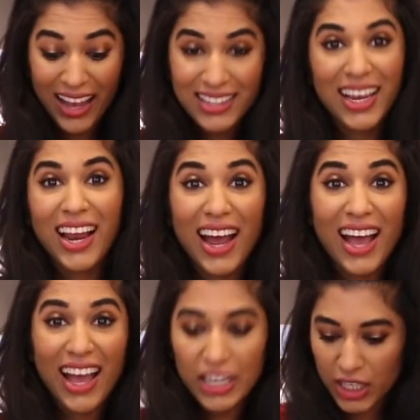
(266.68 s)

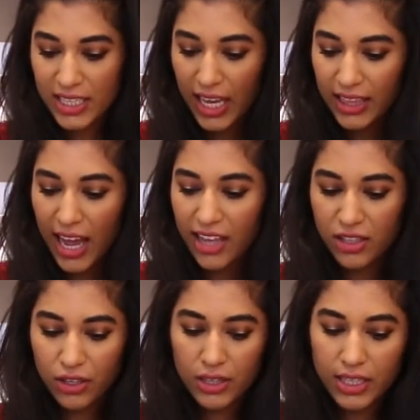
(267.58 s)
Ta-da! Just like that.
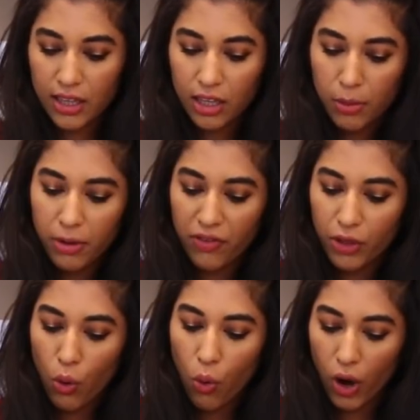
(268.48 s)
So you see a little bit of
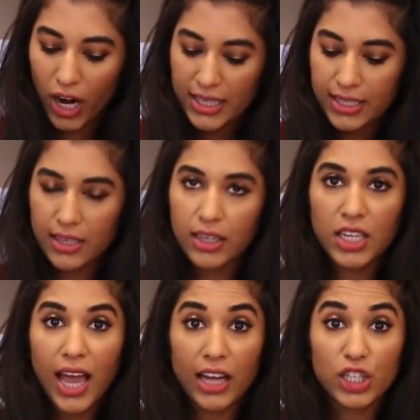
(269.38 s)
the core is still
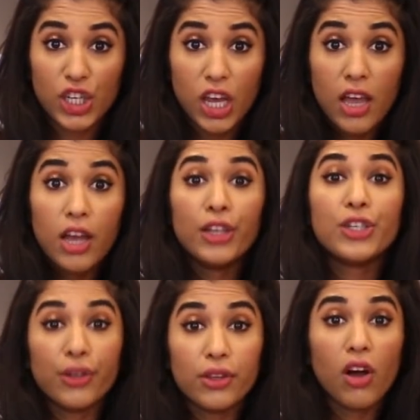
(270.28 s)
attached
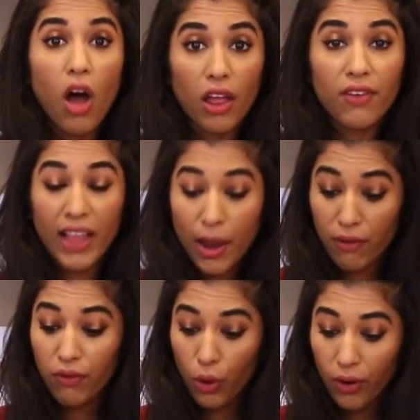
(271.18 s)
to the
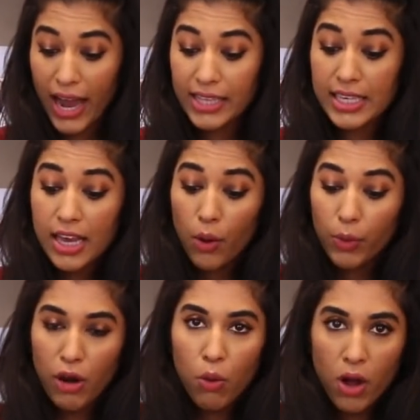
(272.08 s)
cauliflower florets.
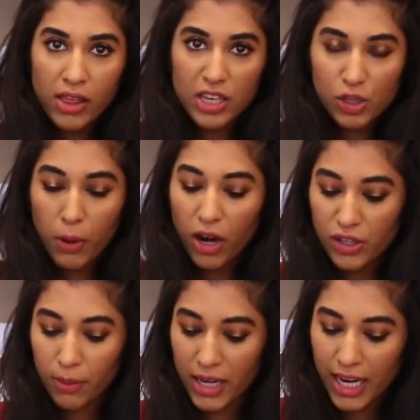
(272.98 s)
We don't want this part,
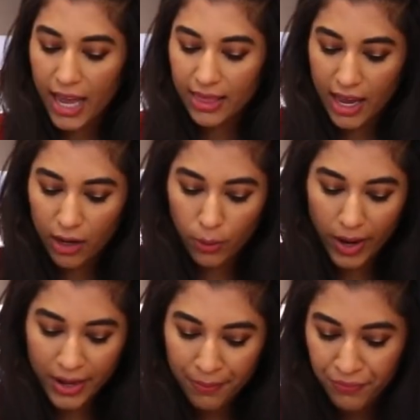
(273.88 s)
so I'm going to cut that
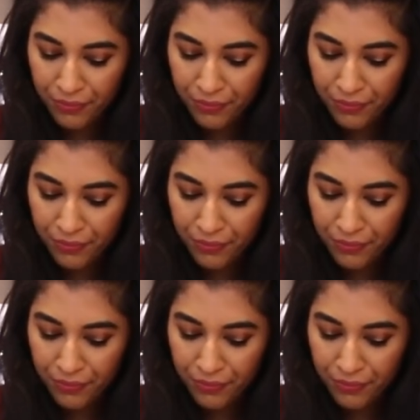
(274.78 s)
away.